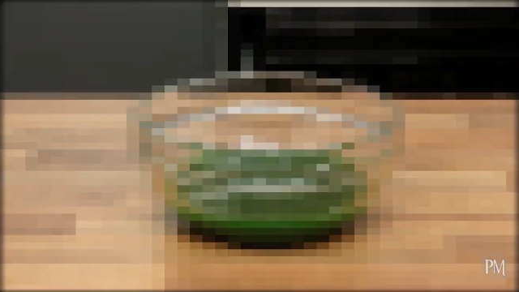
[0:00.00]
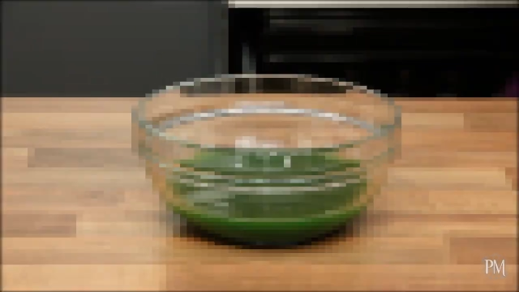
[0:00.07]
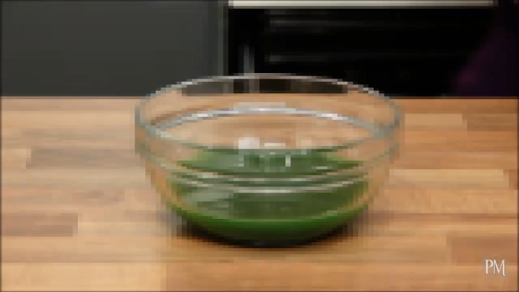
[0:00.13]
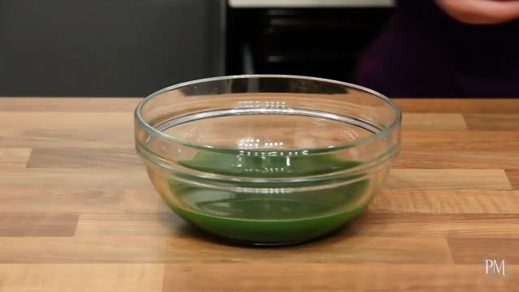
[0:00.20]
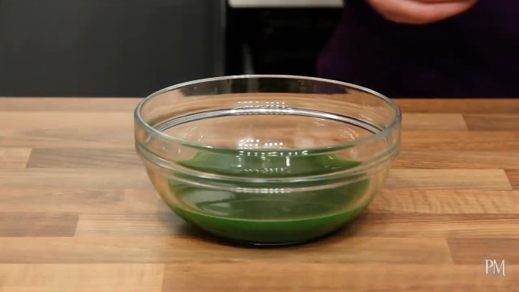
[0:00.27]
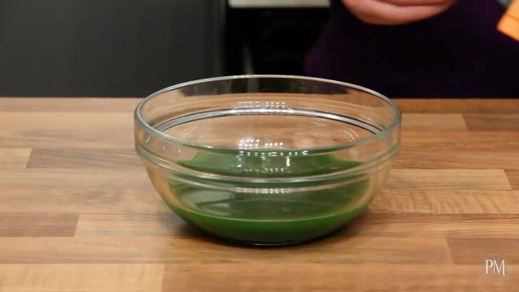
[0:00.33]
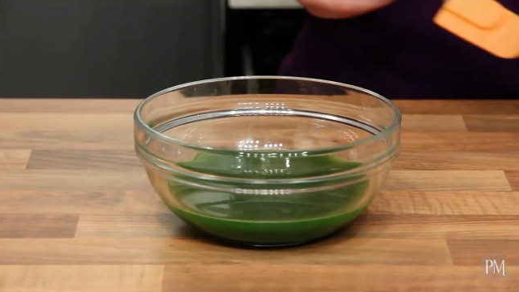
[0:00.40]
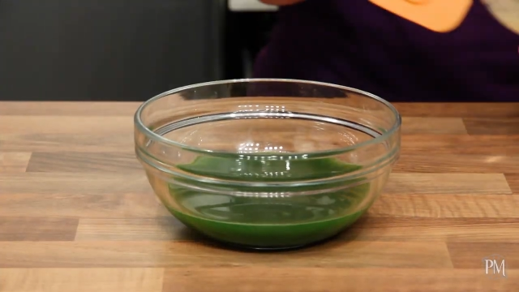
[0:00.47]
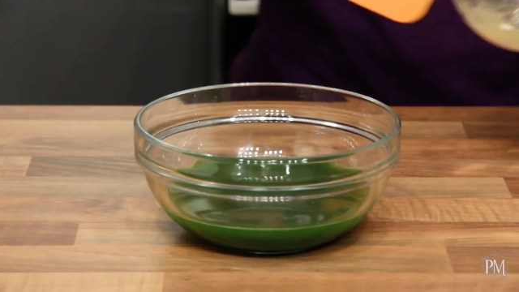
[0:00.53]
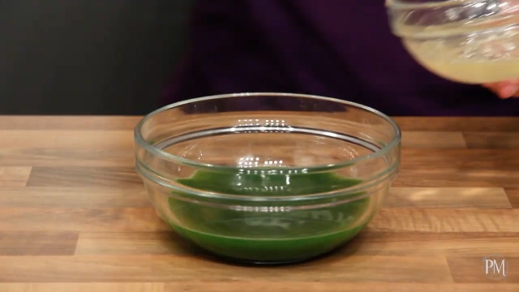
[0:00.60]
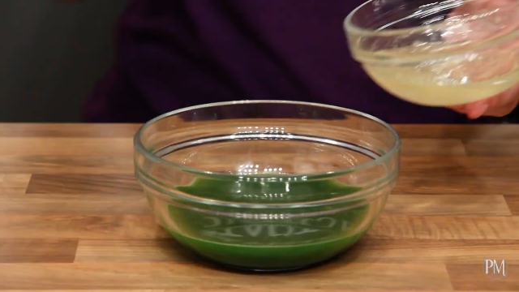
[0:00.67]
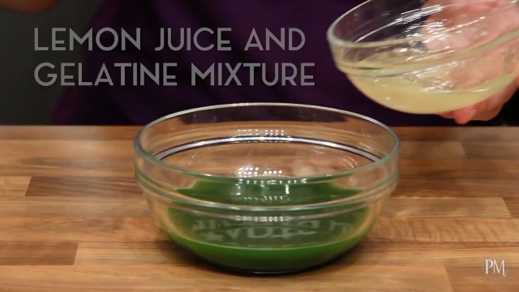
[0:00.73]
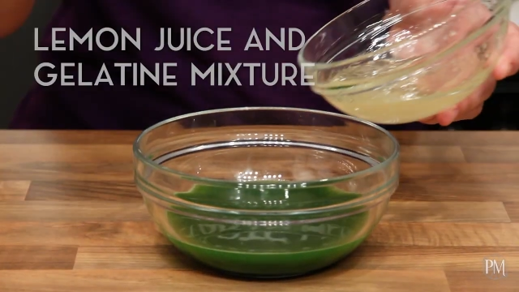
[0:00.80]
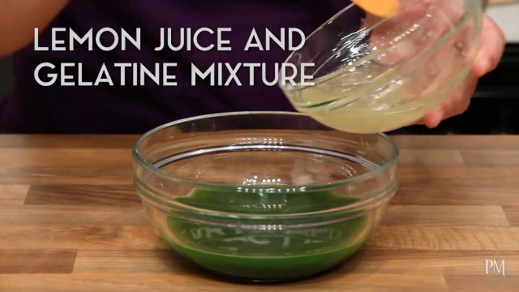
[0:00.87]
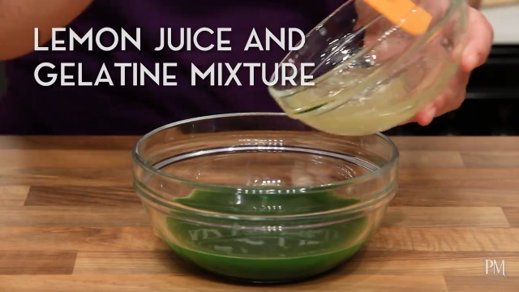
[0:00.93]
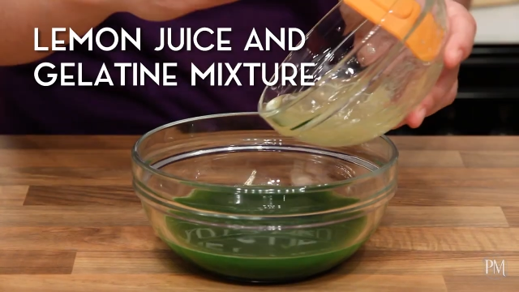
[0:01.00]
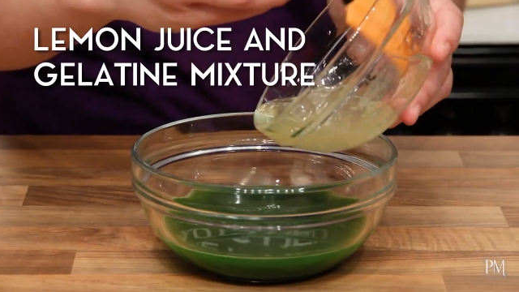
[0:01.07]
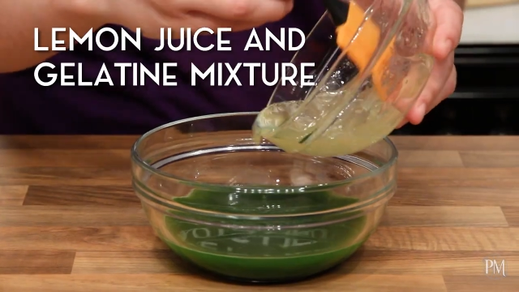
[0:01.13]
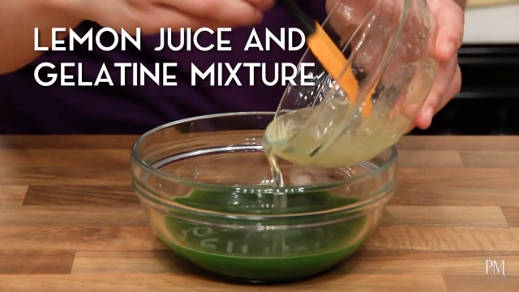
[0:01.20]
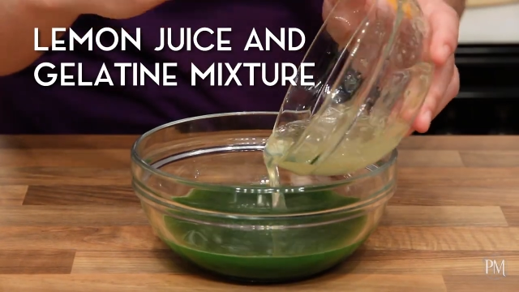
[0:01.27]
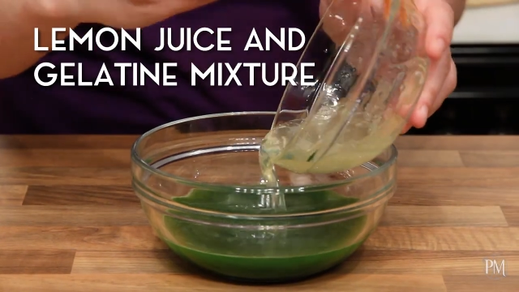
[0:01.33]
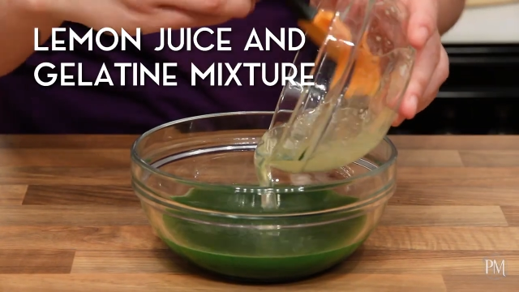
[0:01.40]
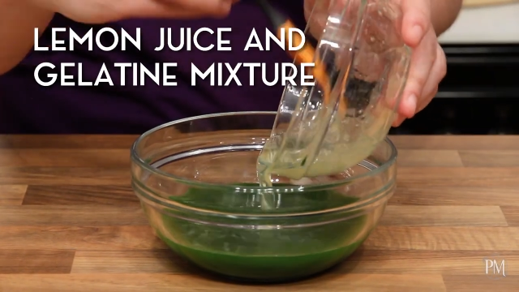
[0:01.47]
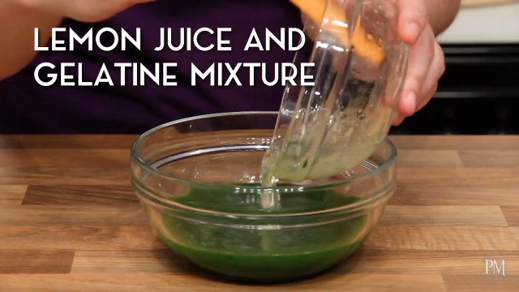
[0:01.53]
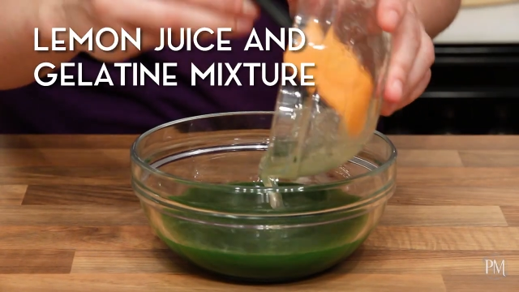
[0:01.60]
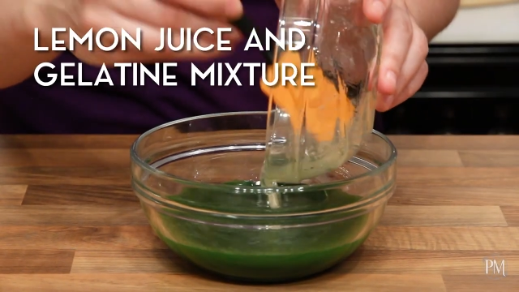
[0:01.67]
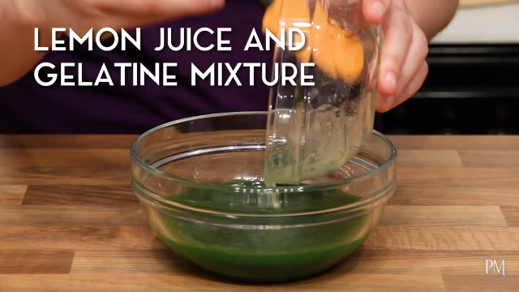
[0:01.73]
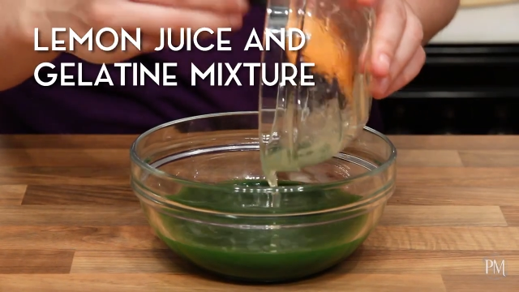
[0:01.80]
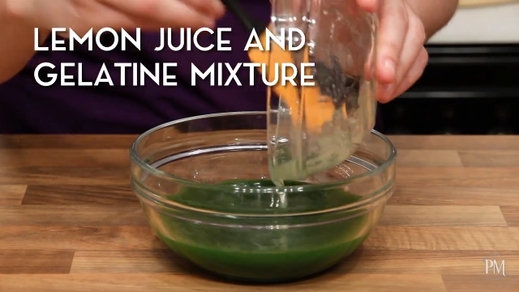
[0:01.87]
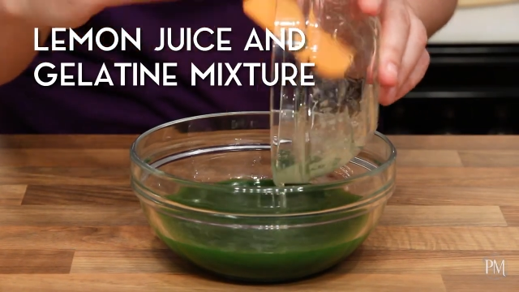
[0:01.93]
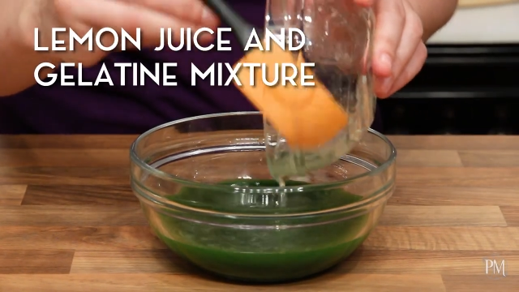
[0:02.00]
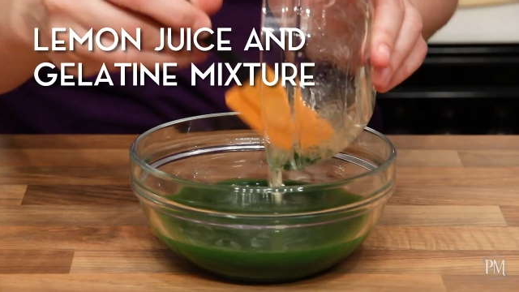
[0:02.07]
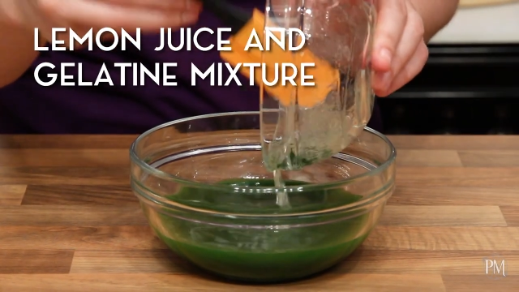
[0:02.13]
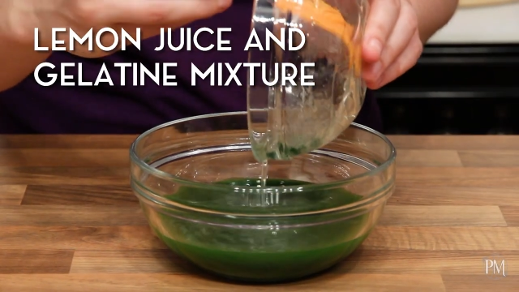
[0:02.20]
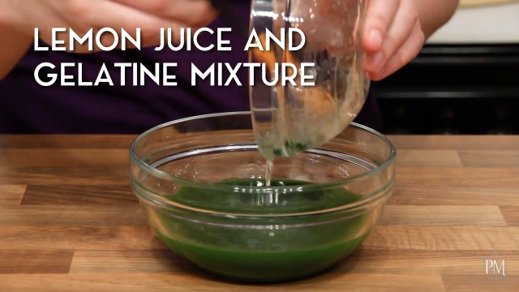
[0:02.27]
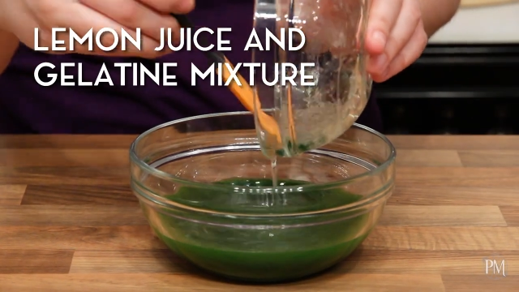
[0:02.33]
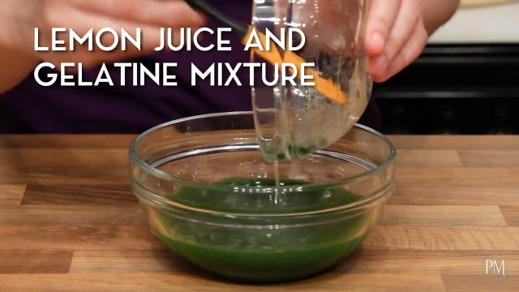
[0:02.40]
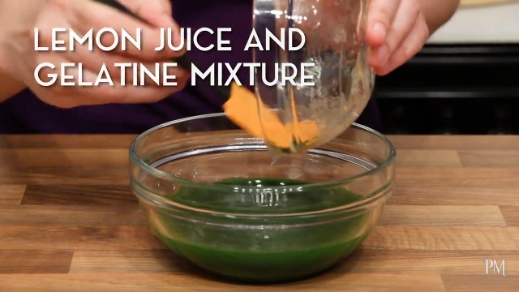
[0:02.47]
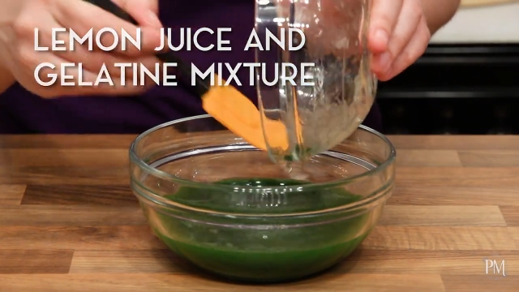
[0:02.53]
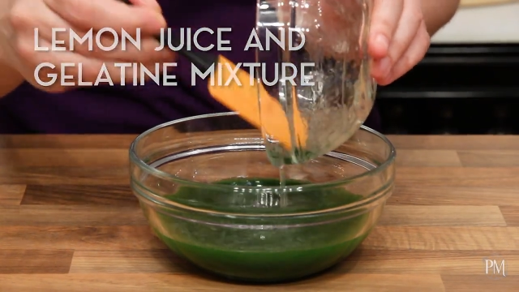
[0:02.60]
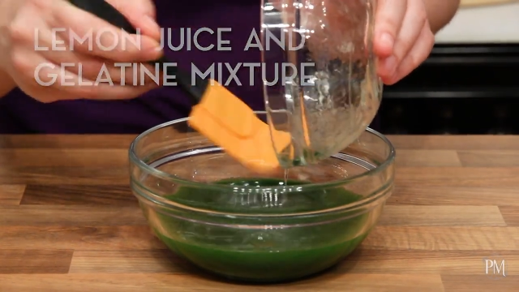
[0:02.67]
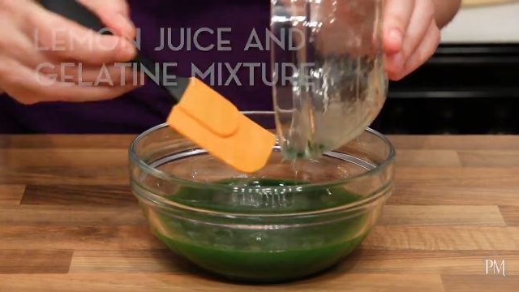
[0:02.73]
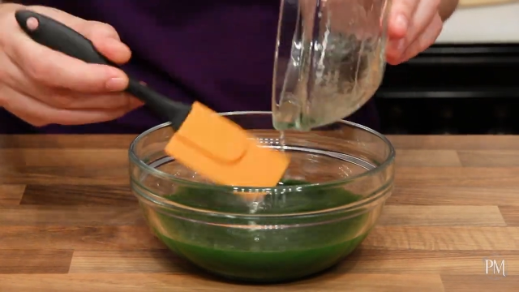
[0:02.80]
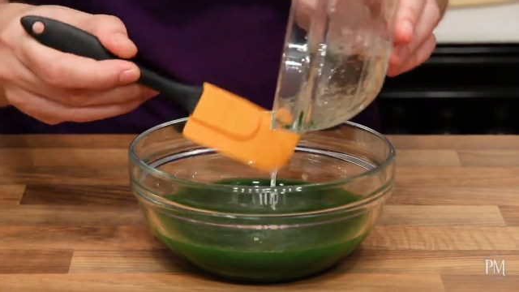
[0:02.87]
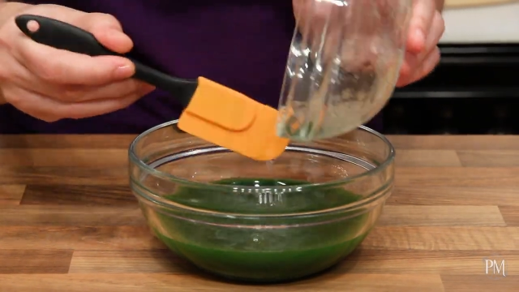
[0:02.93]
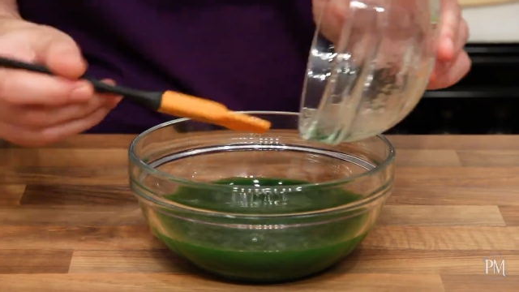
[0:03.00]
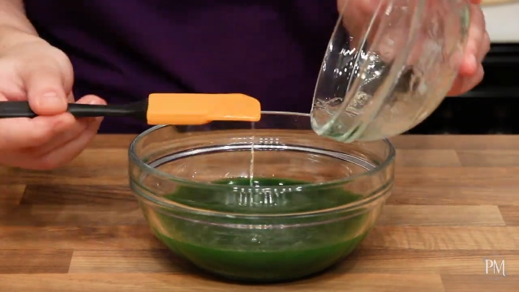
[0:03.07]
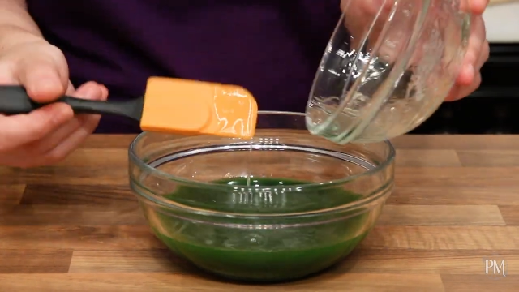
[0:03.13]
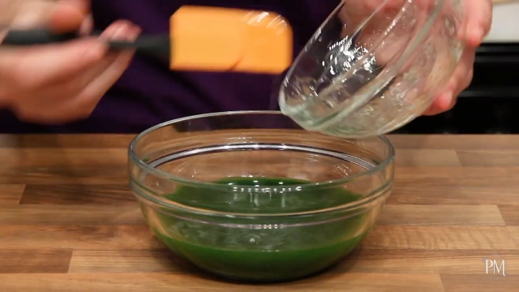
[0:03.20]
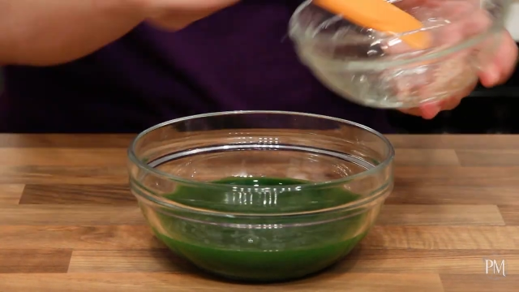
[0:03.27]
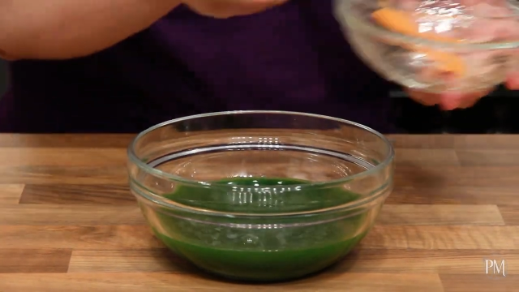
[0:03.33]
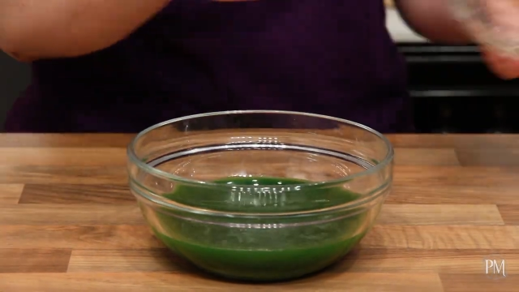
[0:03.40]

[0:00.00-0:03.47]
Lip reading: No face is visible, so there are no lips to read.